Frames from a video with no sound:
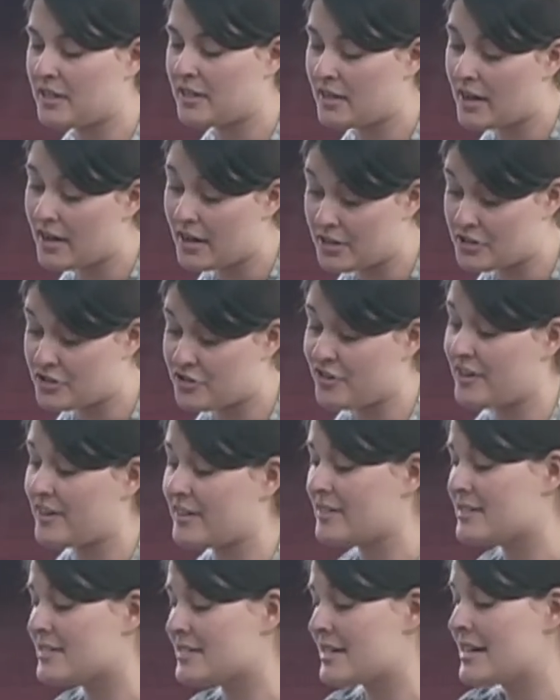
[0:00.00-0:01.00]

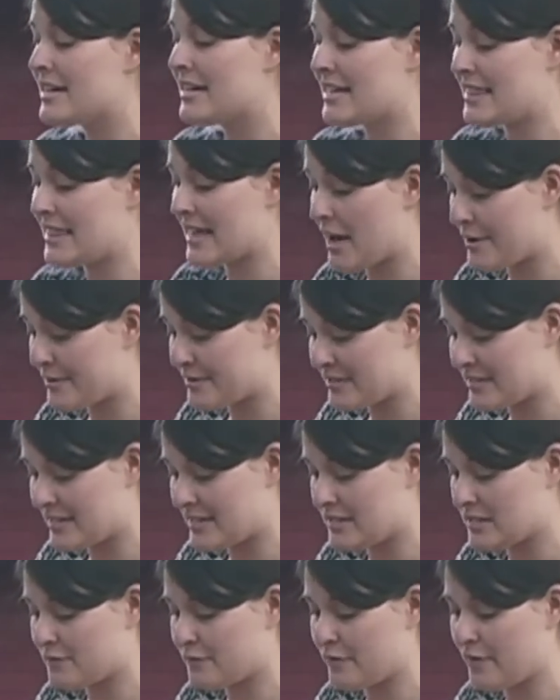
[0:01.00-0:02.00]
hundreds,
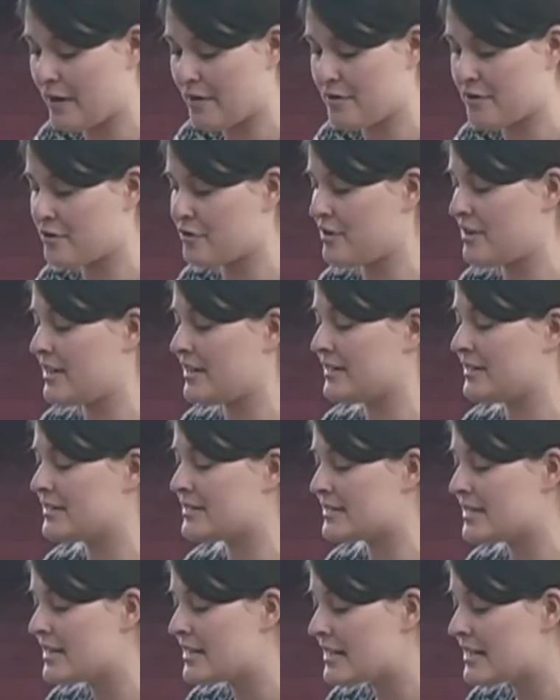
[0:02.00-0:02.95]
thousands for the other greens,